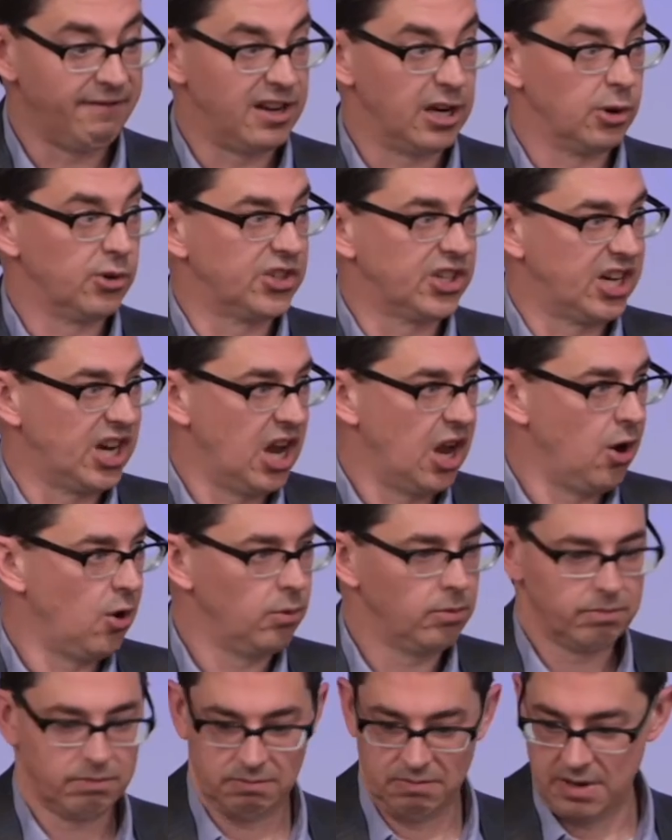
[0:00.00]
years
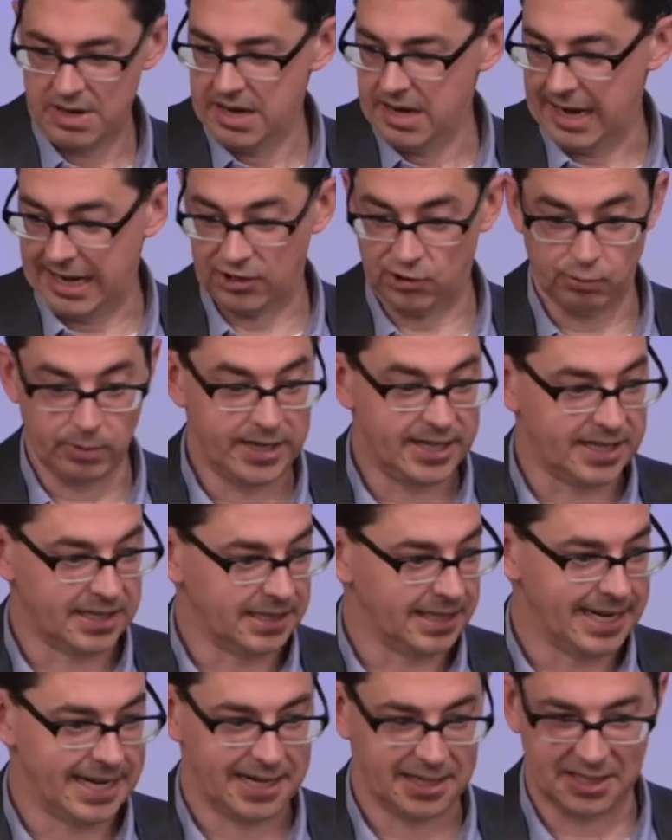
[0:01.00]
ago, as
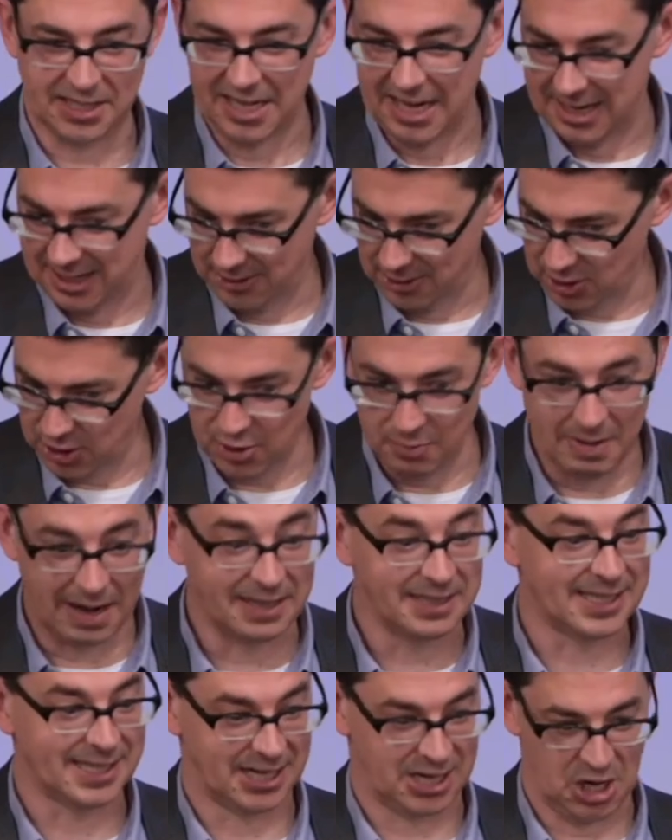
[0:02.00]
recently as 2
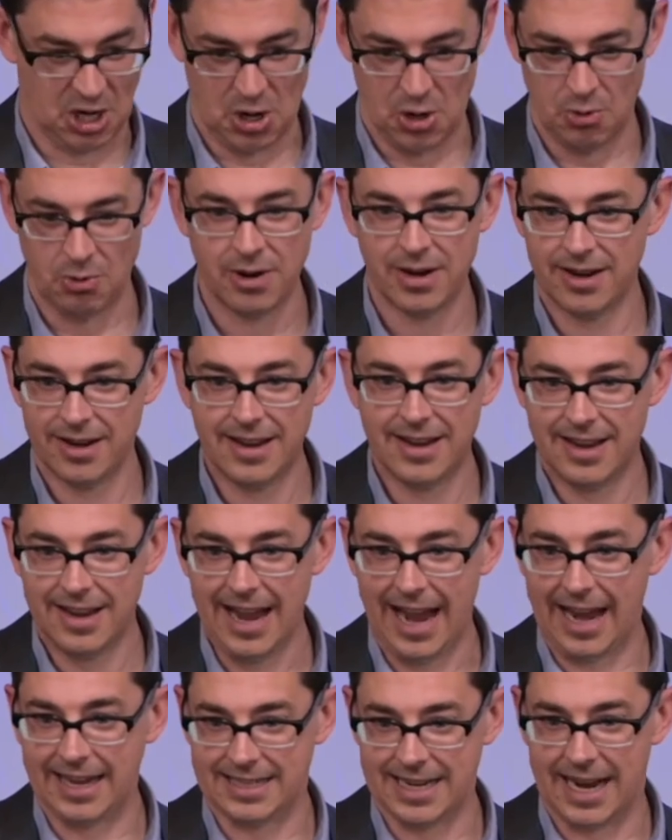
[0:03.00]
months ago,
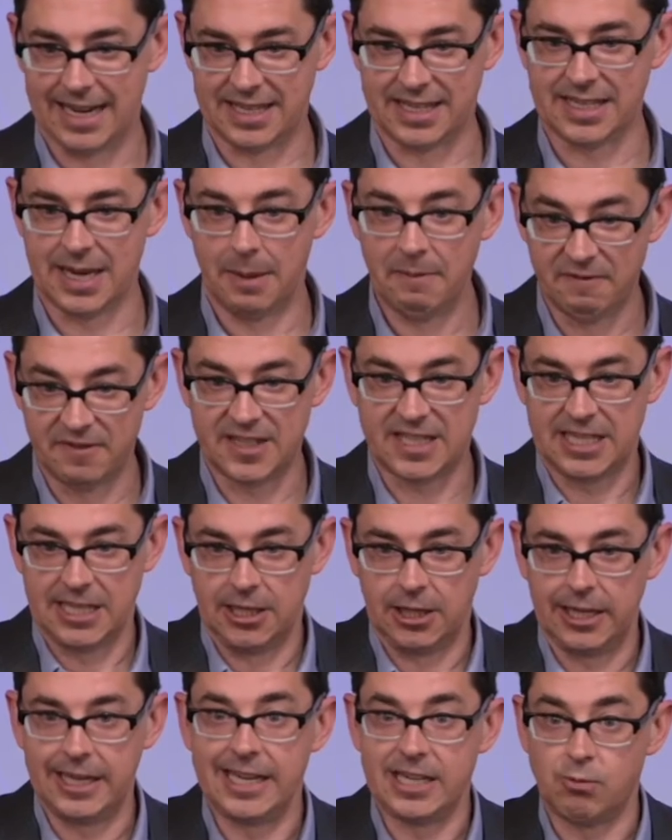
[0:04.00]
at some
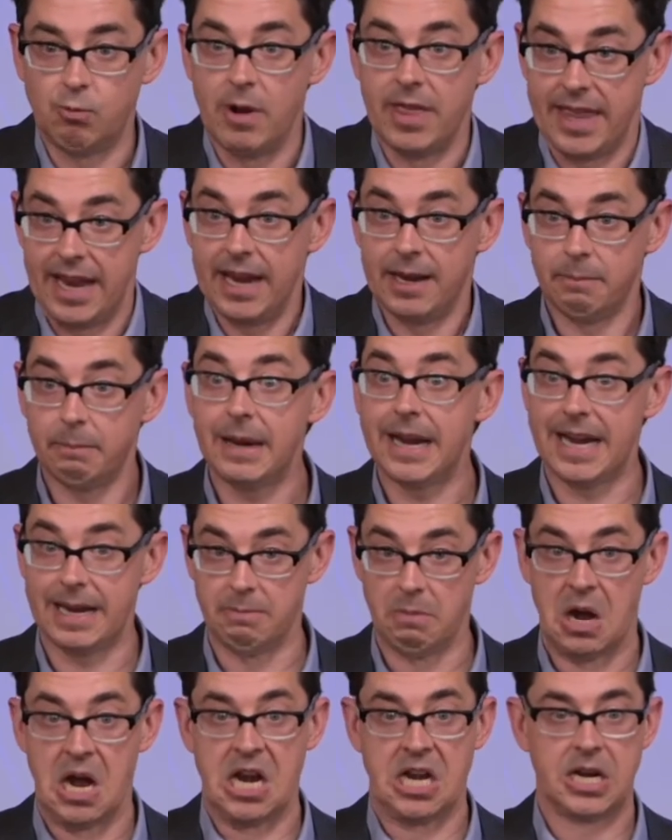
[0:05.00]
facilities within
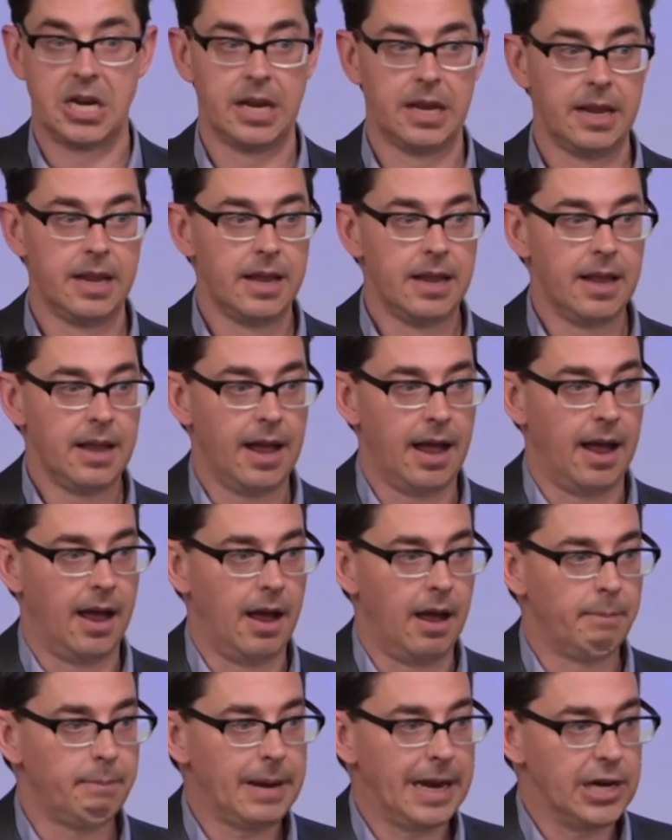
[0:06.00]
Piedmont,
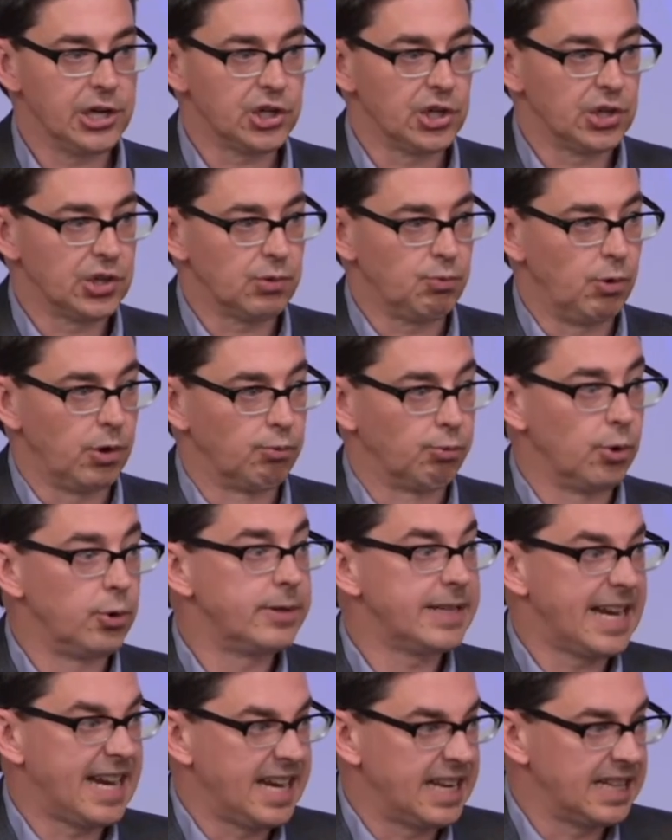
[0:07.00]
patients would
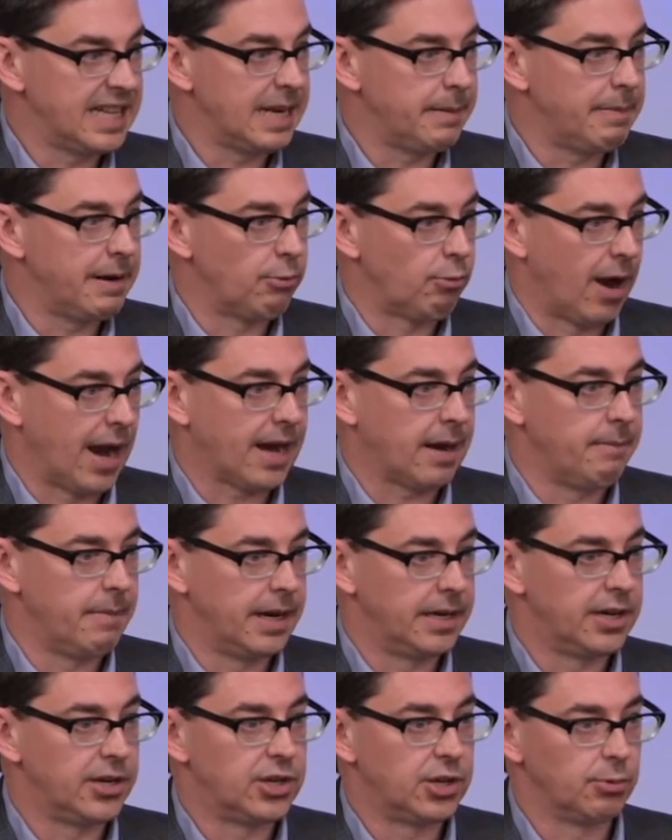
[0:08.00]
routinely be
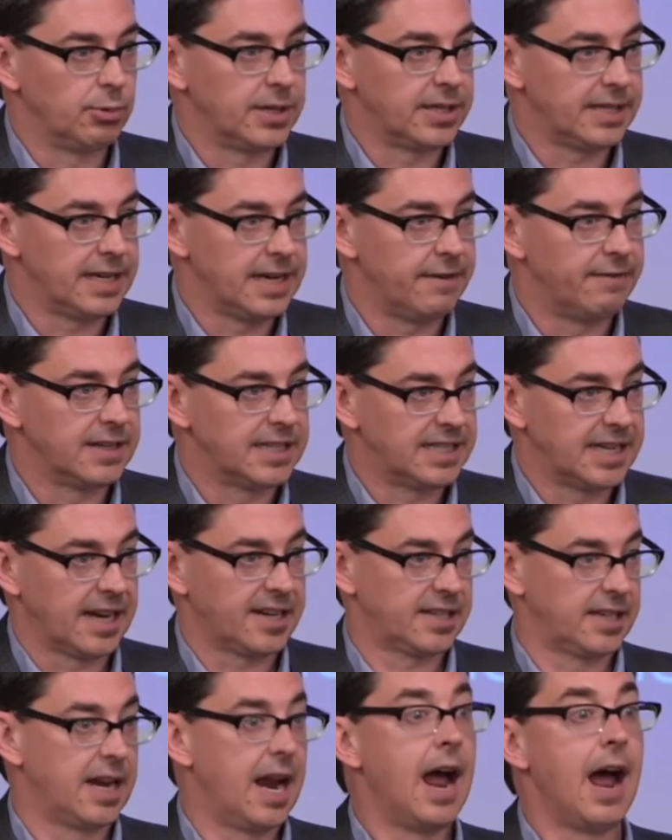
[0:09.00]
recommended to receive a
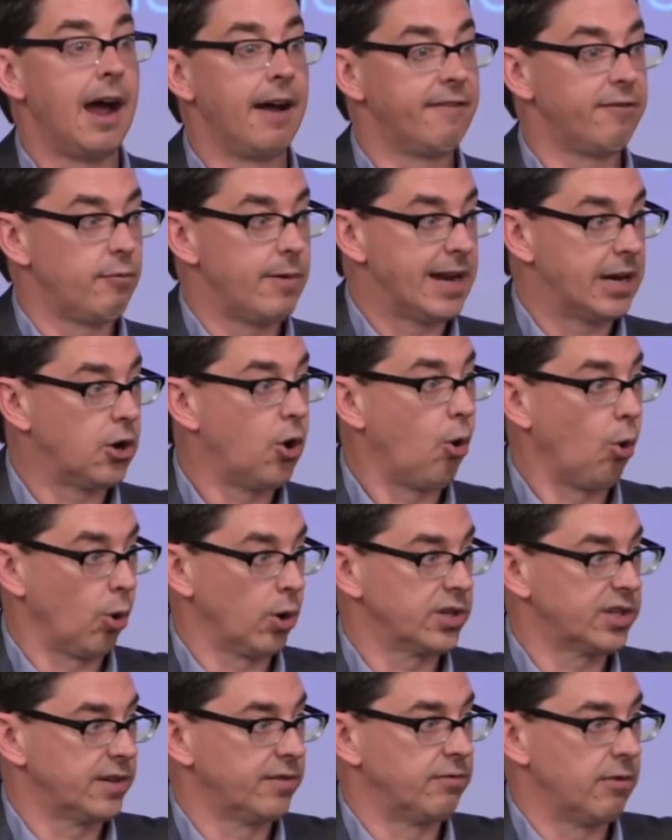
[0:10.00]
6.5-week
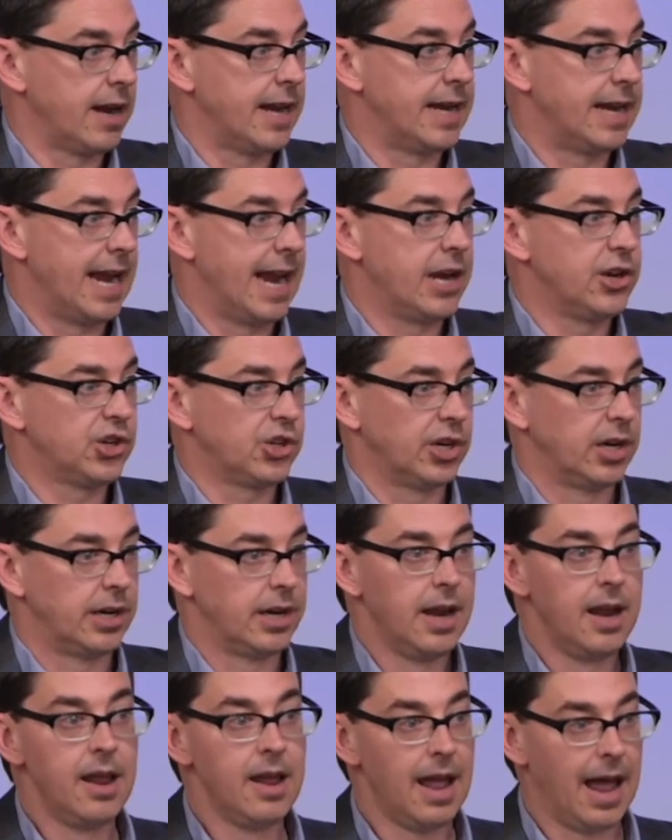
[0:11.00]
course of
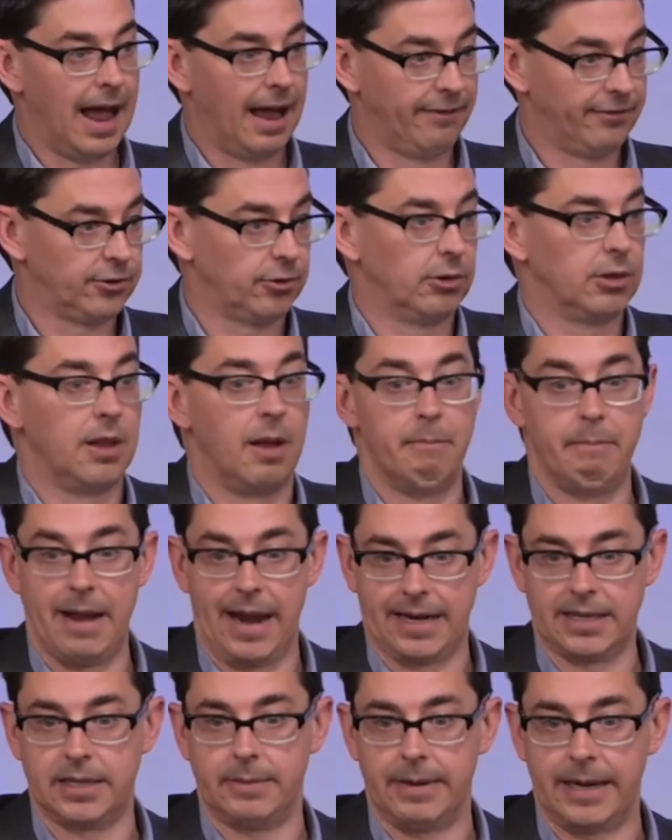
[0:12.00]
radiation after a
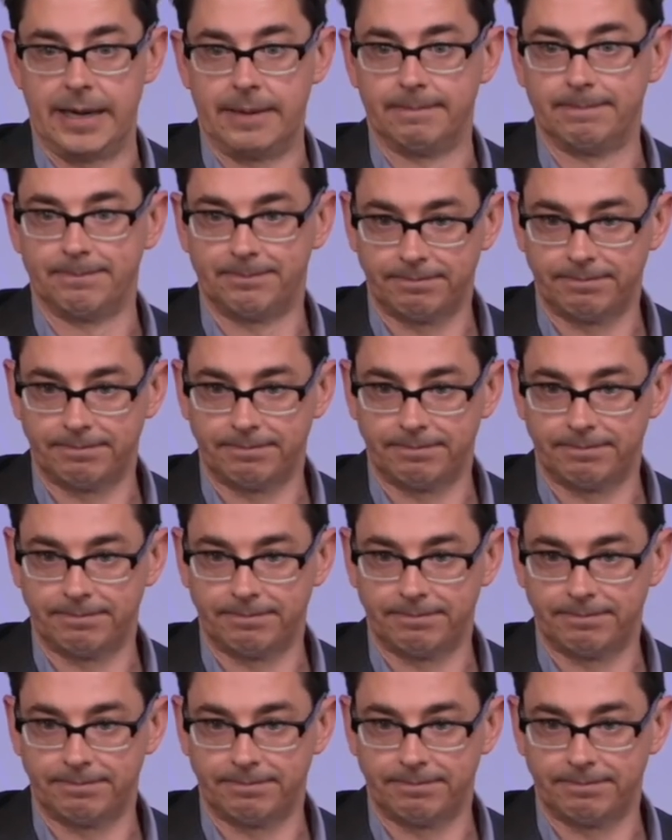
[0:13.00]
lumpectomy.